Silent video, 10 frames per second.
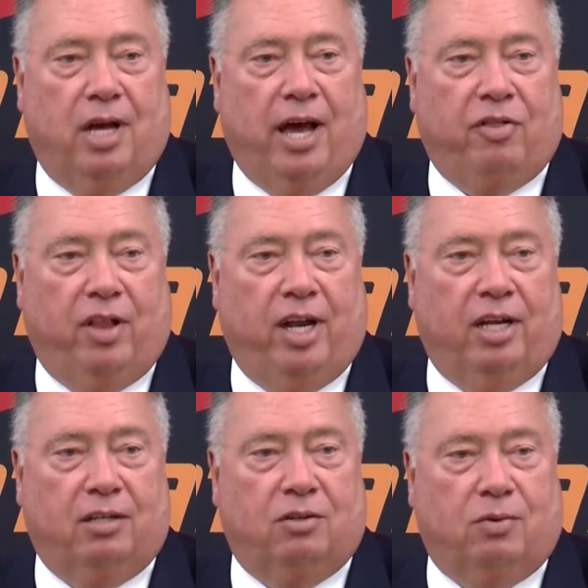
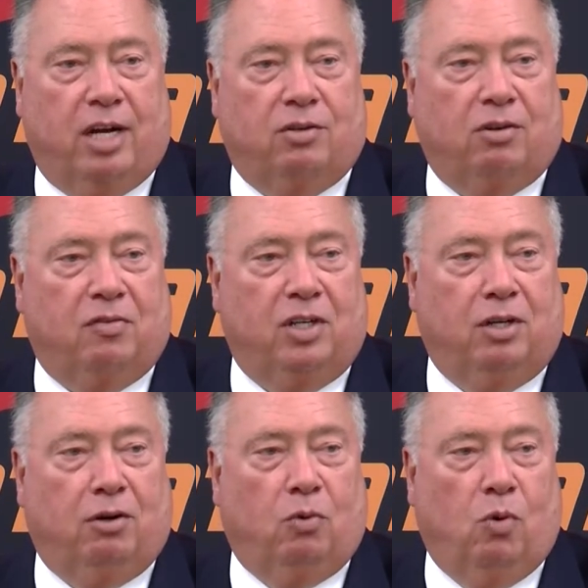Athletic Director of the
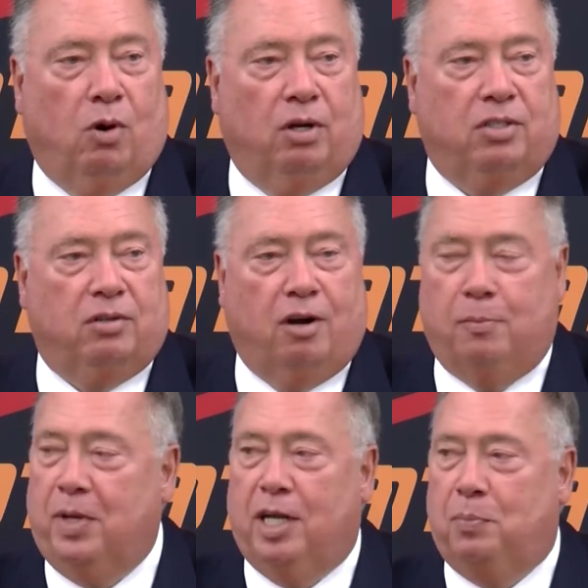Year awards. There aren't
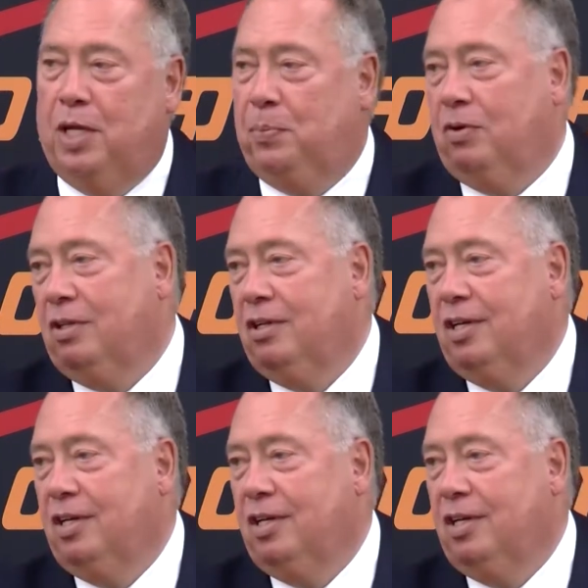many people